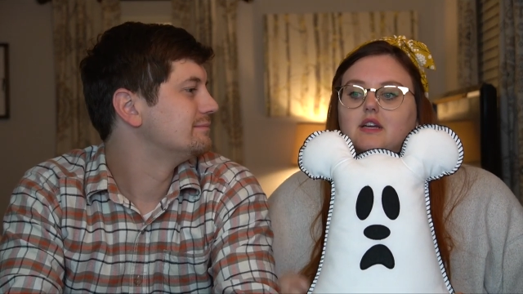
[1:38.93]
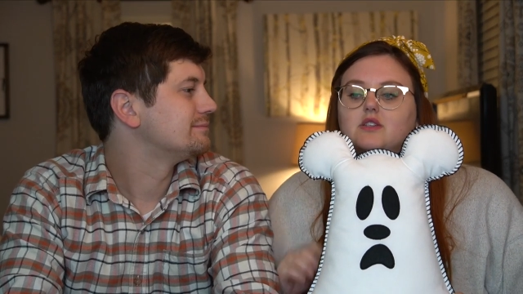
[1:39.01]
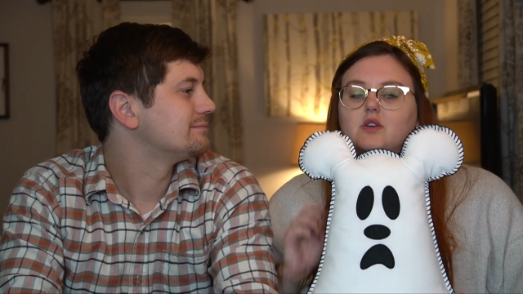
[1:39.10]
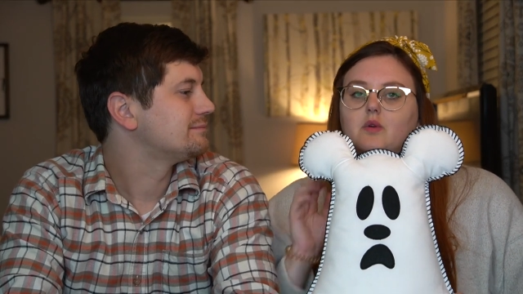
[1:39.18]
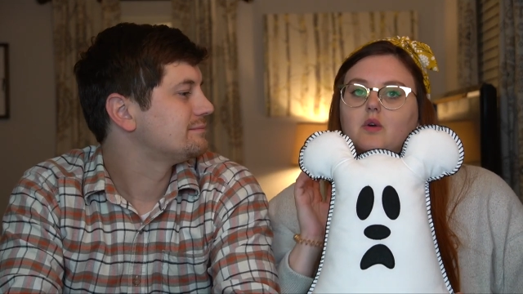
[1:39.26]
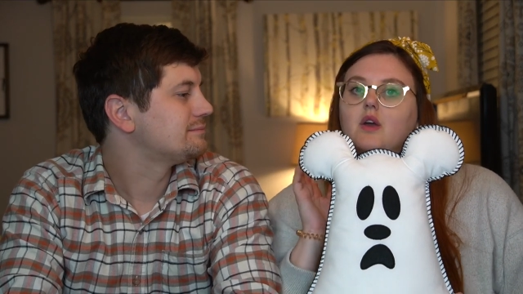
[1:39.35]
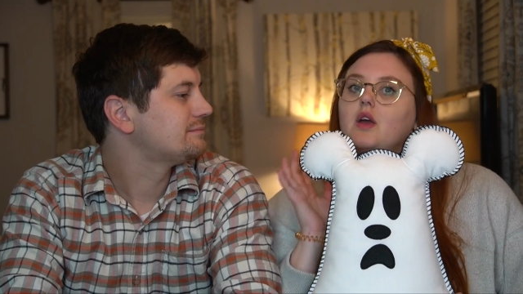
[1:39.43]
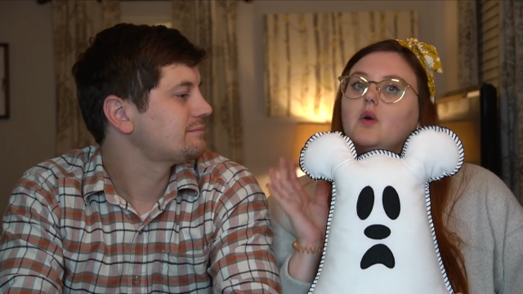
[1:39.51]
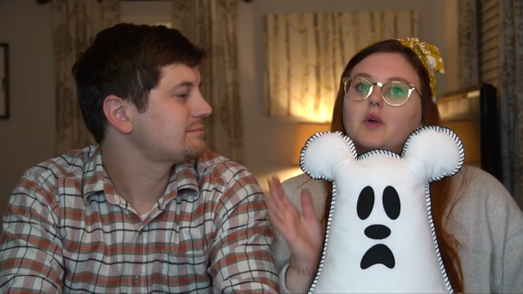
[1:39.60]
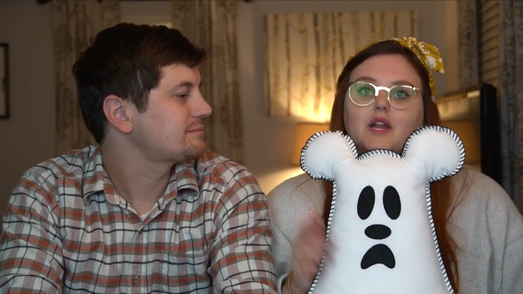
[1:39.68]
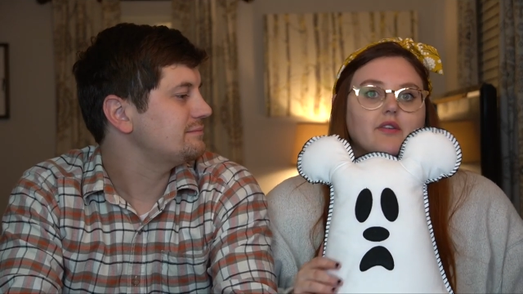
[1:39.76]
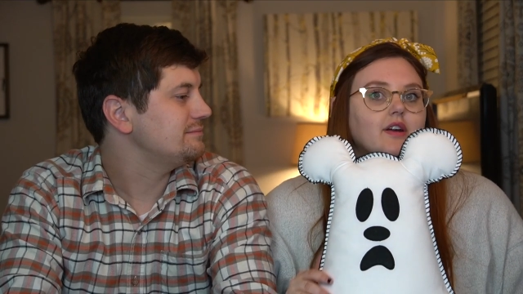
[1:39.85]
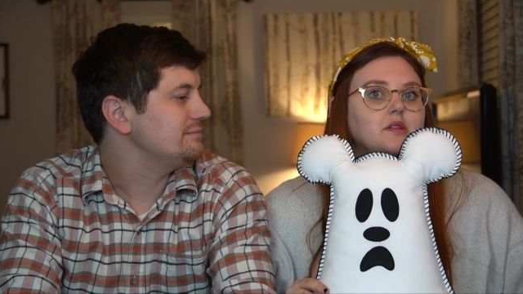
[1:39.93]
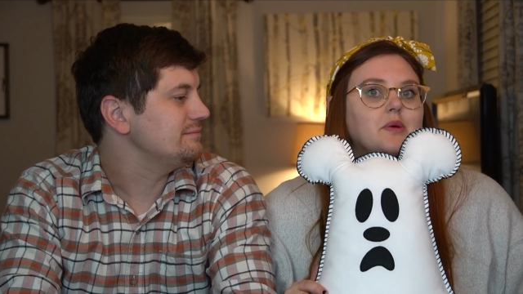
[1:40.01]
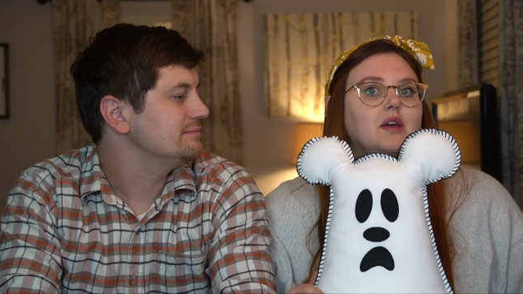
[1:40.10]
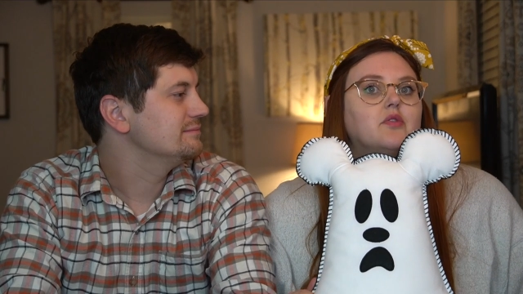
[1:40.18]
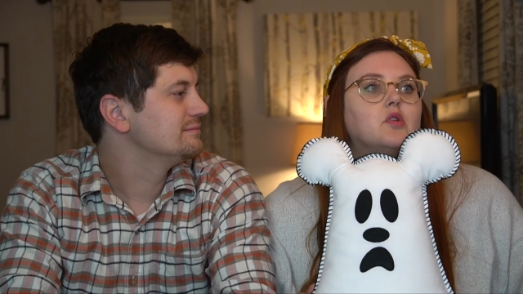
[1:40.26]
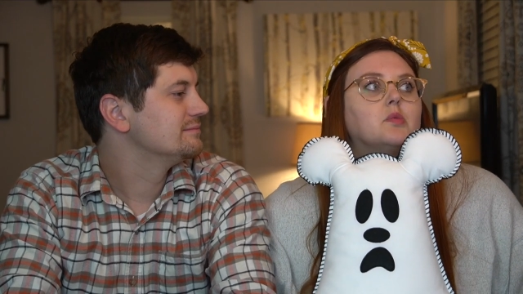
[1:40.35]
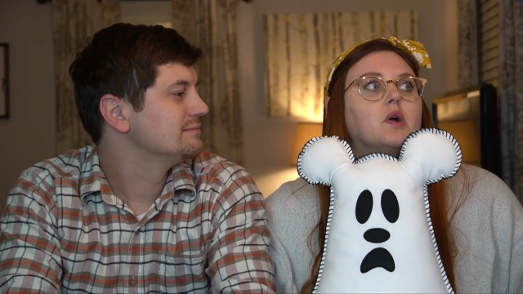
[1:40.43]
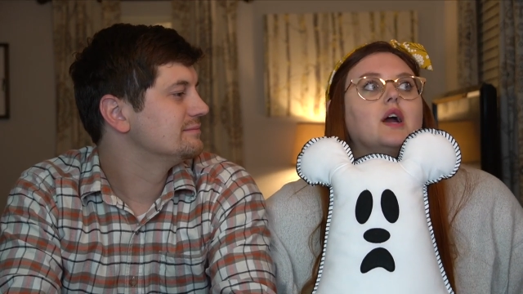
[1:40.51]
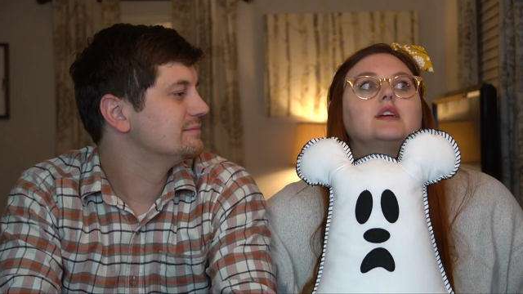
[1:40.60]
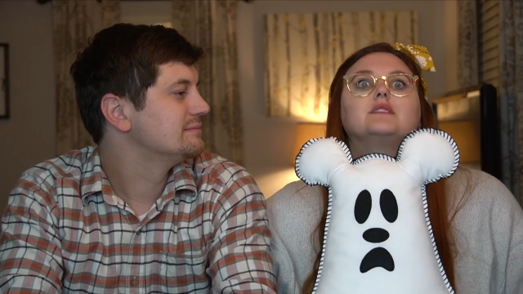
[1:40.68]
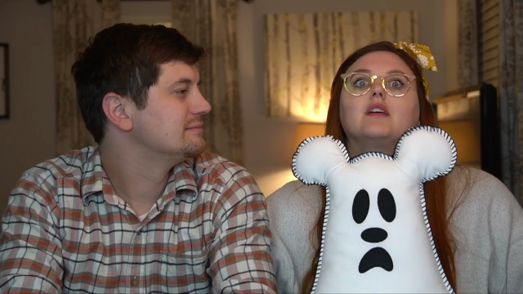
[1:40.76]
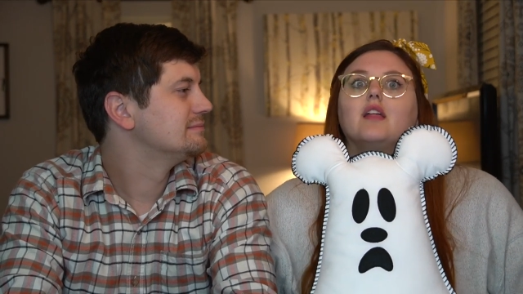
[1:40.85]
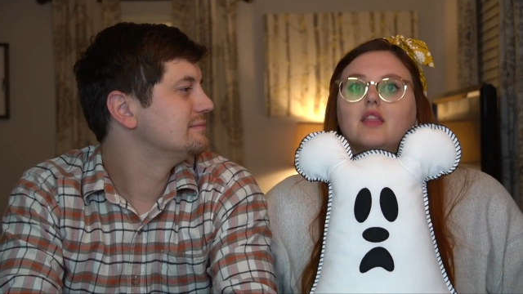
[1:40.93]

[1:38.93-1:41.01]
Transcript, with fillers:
Speaker 1: So we never had to pay full price.